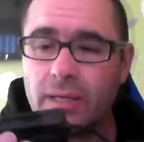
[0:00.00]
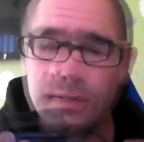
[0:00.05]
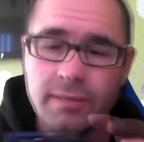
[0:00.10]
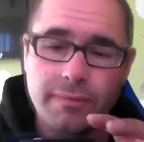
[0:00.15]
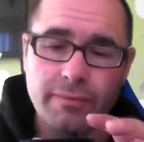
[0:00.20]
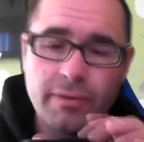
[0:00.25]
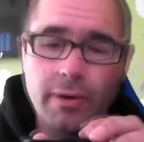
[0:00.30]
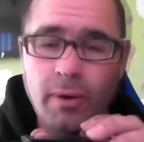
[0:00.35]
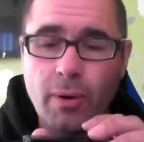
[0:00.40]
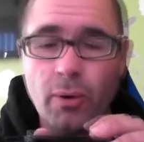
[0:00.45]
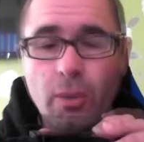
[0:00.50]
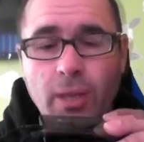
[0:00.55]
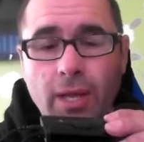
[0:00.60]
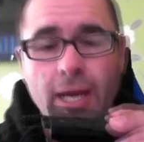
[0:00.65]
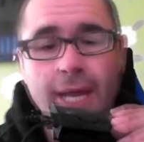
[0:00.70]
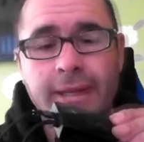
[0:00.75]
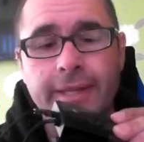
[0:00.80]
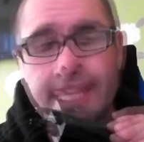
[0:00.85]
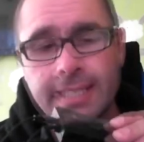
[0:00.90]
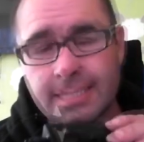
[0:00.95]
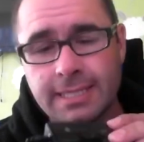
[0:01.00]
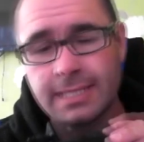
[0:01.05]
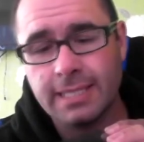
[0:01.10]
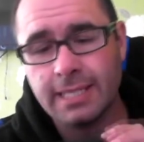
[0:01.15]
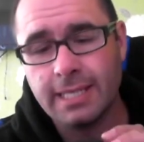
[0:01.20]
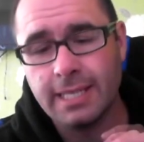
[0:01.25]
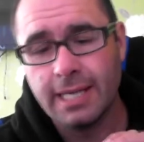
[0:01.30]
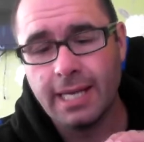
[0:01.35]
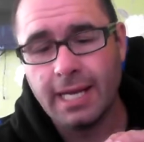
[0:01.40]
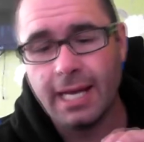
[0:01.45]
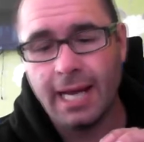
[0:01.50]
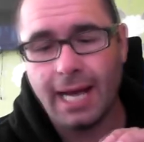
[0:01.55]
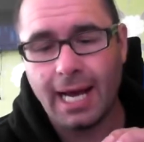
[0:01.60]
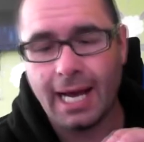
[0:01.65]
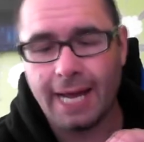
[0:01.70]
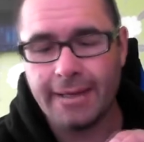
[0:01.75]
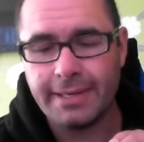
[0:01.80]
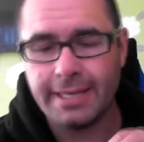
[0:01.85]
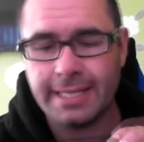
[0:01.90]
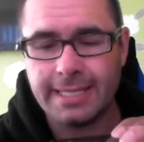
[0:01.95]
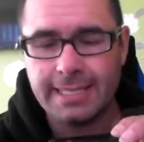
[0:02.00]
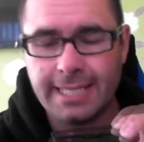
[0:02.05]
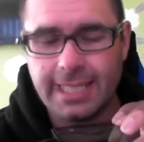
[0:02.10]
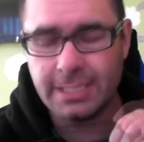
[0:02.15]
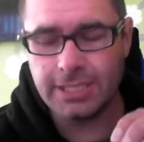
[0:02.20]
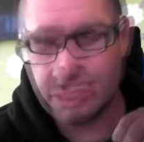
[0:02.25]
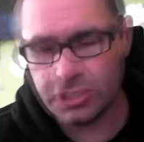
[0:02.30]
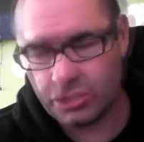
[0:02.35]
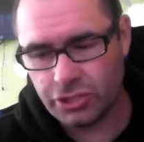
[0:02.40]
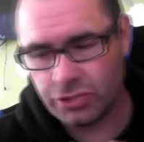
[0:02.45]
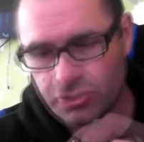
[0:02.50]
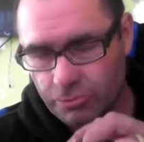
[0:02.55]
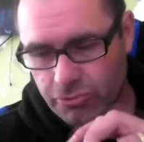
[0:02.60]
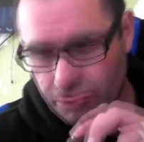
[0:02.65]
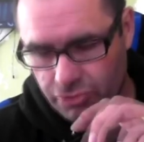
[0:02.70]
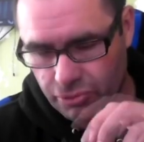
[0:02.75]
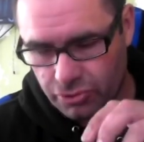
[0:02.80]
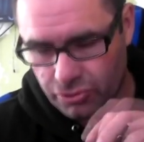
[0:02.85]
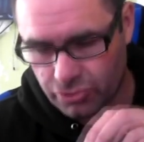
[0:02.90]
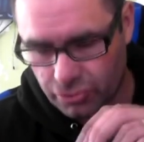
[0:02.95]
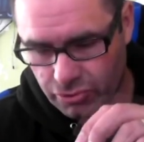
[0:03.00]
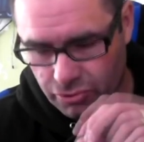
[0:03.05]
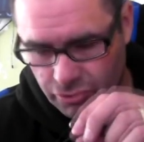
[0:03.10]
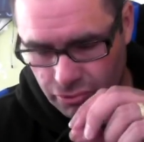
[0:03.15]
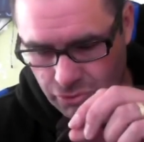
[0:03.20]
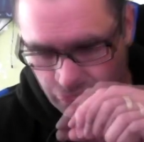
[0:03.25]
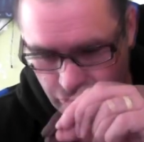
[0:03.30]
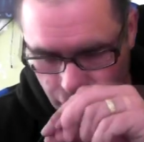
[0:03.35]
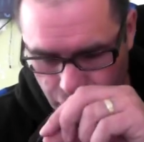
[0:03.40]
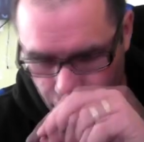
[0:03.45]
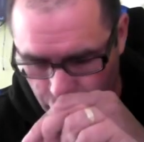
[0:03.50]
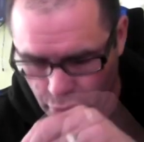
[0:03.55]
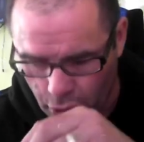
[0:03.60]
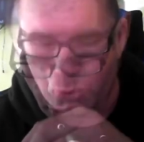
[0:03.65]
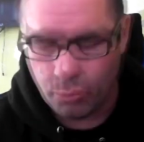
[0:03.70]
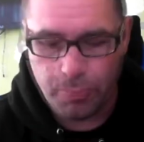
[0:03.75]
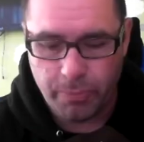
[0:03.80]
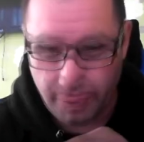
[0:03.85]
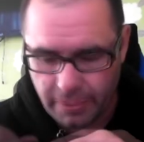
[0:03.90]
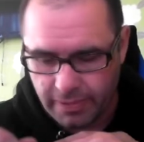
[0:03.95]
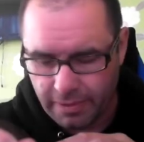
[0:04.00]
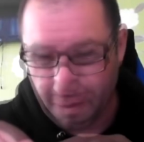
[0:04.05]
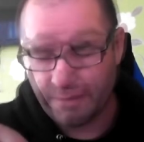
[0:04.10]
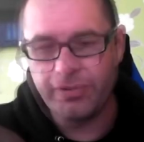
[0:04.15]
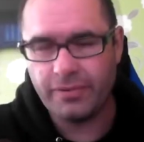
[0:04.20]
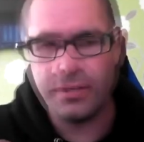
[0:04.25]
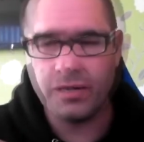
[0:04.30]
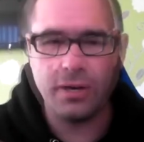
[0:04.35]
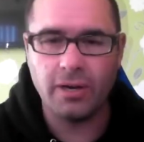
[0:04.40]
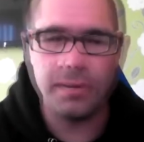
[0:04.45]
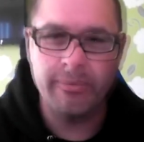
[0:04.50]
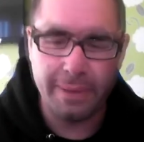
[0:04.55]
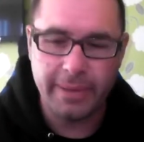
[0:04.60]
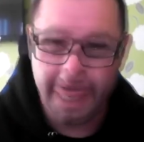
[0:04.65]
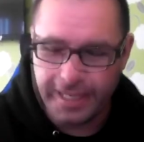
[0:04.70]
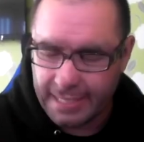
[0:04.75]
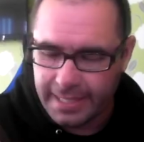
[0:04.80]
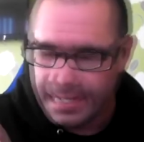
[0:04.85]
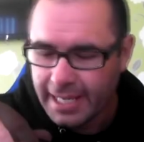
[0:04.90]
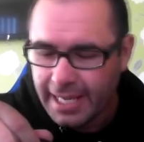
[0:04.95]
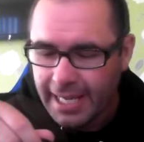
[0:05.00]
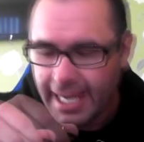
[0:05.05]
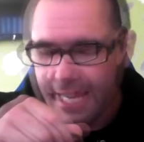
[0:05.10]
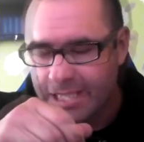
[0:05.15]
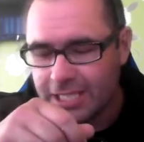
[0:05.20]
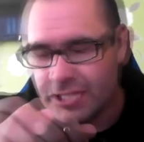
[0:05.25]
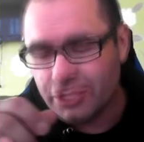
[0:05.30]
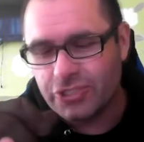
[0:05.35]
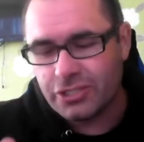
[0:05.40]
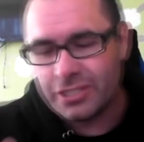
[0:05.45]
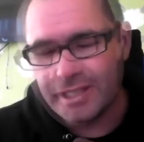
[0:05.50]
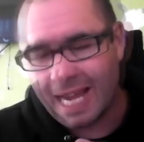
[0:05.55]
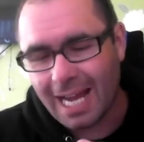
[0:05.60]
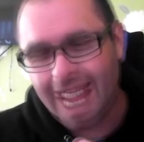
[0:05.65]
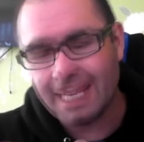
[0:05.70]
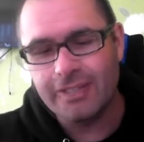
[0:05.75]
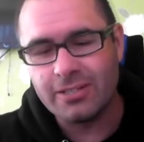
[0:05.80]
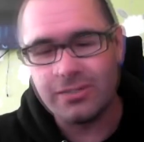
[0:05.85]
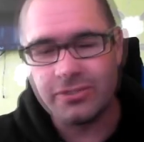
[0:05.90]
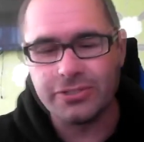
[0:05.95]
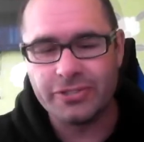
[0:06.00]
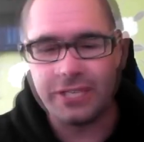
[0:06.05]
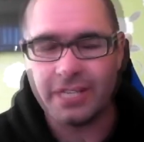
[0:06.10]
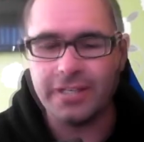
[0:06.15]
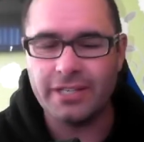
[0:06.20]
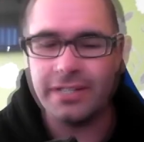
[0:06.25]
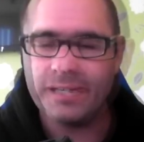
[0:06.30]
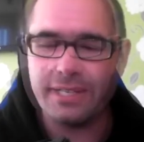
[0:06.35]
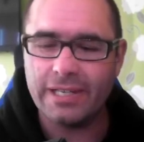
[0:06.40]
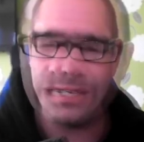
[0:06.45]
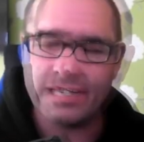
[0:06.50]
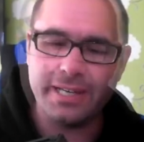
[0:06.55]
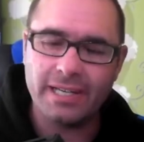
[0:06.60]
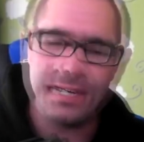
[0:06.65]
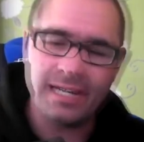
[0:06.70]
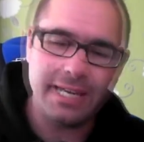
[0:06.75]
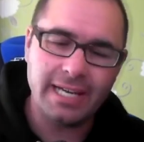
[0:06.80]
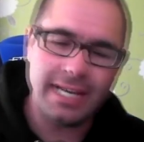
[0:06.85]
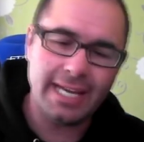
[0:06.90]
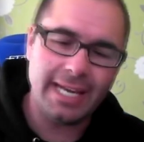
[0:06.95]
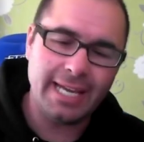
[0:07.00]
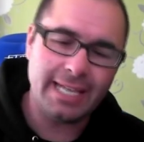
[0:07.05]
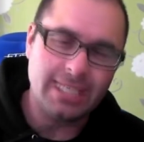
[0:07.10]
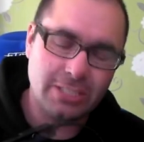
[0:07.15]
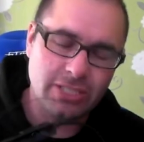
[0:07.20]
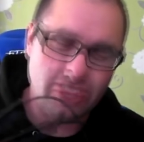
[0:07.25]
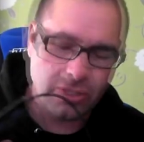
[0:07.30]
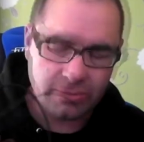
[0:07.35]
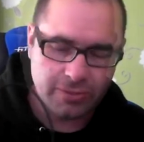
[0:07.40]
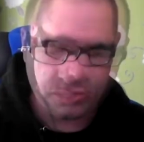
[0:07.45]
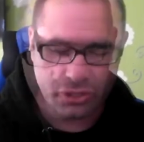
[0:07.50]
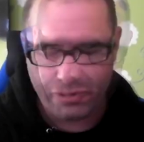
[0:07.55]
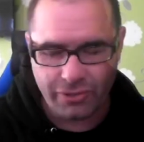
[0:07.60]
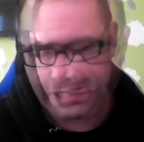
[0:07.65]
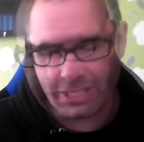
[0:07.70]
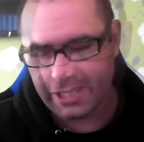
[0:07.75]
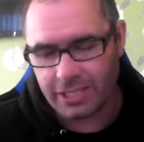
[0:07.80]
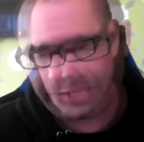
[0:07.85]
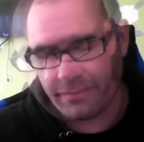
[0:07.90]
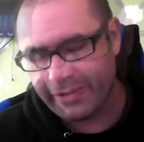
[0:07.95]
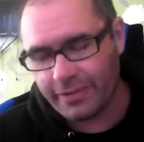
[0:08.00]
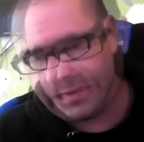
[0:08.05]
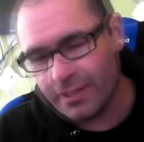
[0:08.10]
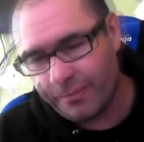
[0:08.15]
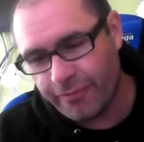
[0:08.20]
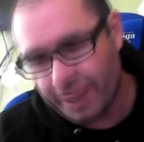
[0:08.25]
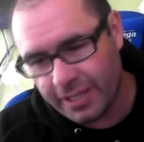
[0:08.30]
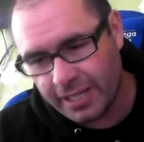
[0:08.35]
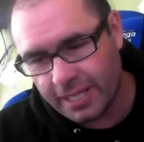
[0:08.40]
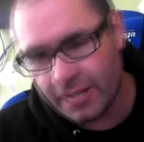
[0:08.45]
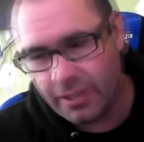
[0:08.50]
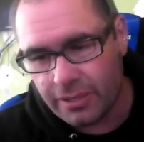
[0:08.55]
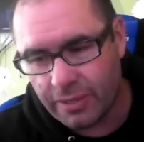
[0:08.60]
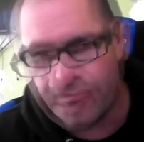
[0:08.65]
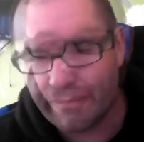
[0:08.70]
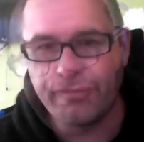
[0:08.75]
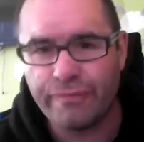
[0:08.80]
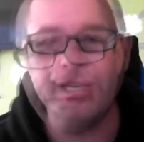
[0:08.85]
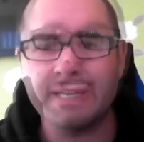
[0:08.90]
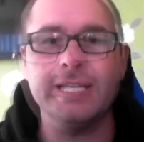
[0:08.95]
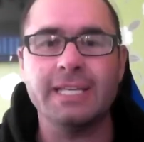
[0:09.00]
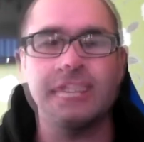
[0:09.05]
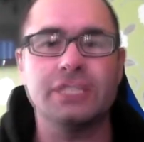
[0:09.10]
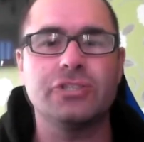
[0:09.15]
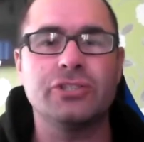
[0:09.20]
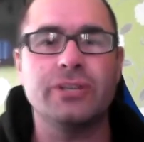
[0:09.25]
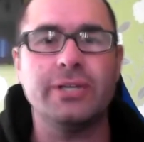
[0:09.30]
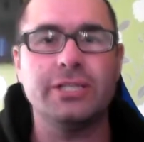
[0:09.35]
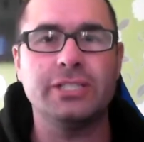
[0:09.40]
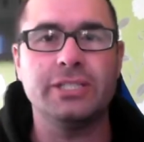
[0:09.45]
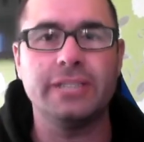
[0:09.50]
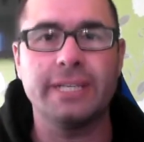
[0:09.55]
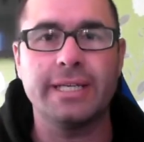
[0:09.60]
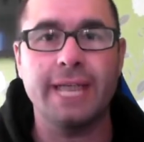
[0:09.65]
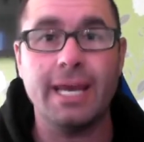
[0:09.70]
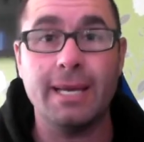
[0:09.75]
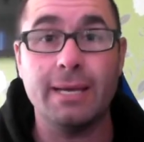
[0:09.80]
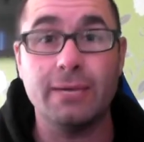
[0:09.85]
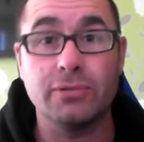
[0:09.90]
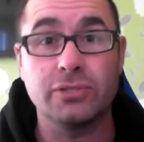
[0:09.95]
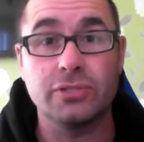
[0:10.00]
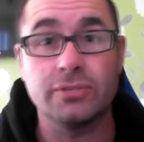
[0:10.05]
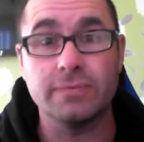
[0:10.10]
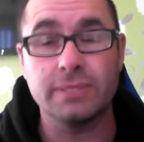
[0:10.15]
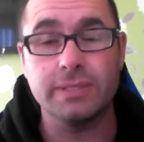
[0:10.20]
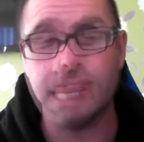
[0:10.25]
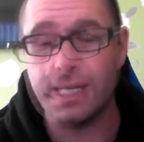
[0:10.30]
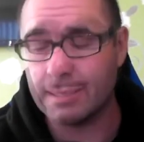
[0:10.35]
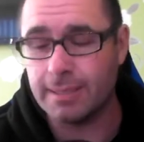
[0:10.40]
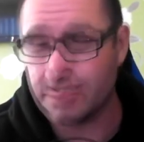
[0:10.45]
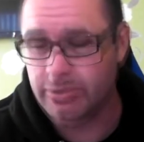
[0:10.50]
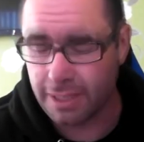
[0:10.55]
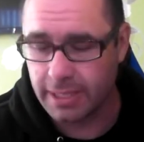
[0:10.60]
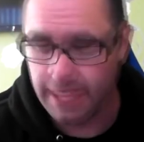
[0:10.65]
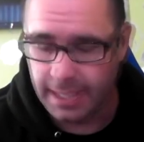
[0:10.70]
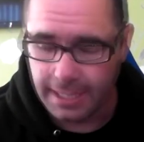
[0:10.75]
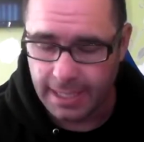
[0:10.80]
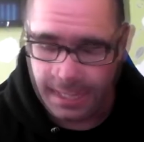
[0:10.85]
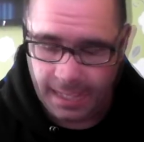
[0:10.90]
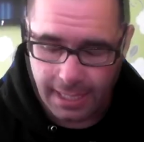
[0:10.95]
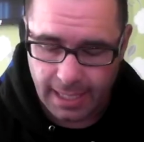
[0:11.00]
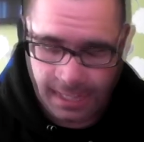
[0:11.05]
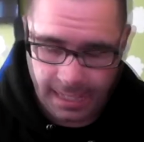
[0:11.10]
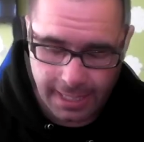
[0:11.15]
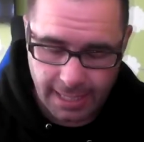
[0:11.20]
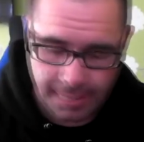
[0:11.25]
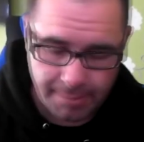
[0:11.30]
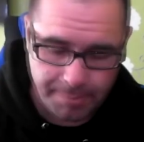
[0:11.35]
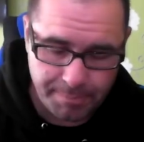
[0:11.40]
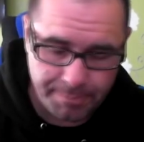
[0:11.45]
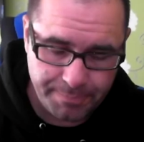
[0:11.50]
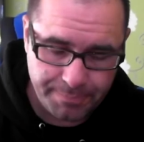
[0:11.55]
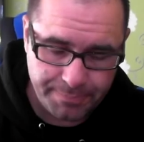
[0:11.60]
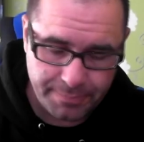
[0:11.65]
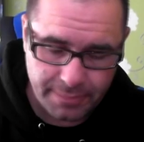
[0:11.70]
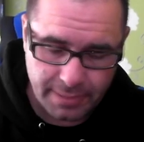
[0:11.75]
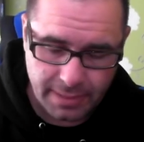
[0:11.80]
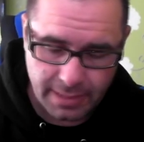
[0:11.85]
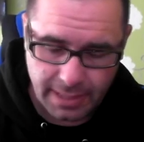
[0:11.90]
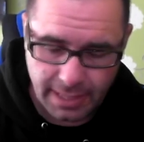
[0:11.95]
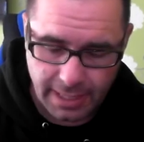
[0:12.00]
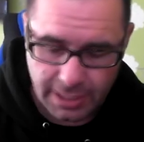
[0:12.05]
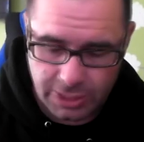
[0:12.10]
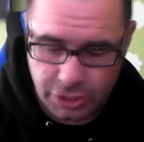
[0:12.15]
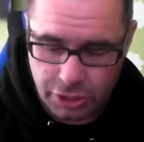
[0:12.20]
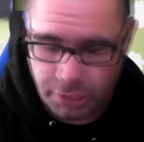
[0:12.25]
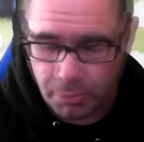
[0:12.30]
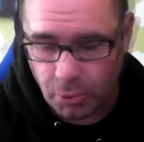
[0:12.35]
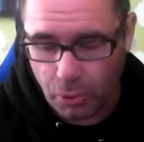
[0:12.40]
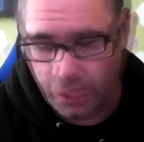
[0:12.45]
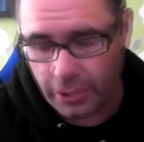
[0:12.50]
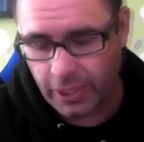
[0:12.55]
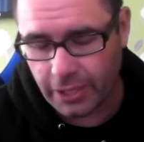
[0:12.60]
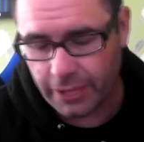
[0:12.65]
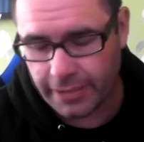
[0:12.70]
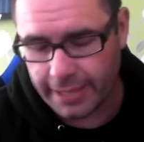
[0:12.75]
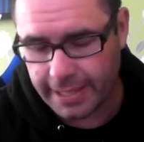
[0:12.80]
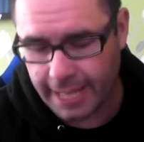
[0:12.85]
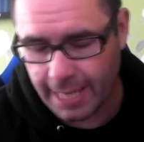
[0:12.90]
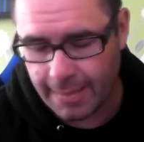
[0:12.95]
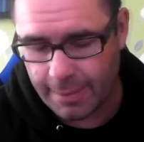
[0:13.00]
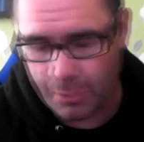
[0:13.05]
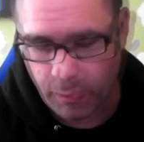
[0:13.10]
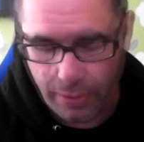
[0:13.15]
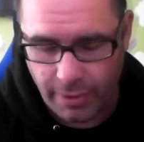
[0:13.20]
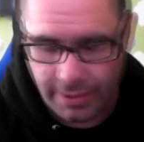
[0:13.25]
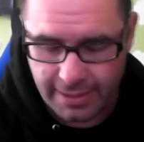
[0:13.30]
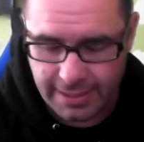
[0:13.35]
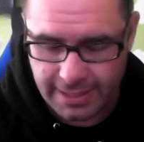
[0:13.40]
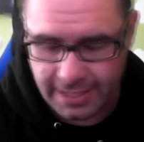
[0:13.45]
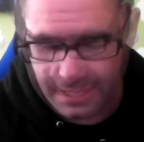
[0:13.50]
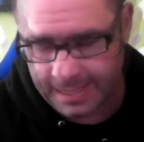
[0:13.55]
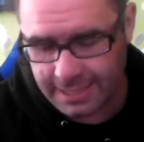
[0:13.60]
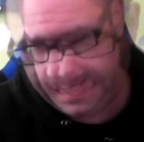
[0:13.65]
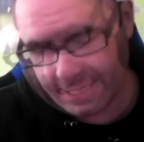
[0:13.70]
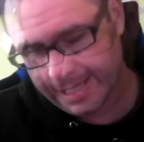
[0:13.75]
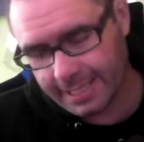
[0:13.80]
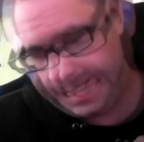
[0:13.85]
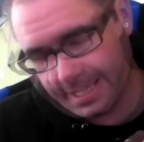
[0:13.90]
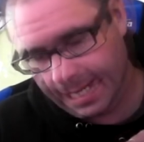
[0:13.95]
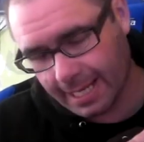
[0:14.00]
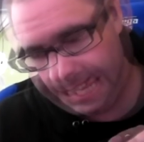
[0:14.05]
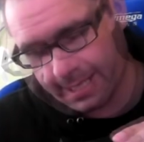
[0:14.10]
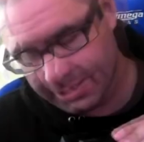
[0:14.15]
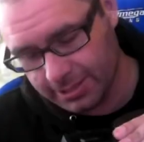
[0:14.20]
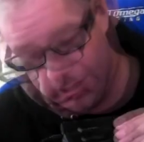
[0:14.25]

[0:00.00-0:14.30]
remote like this, and it tends to just droop, if you know what I mean. It just dangles, and it sort of stretches. You can feel it stretching the cable sometimes, and just pulling on the cable. Whereas this, I can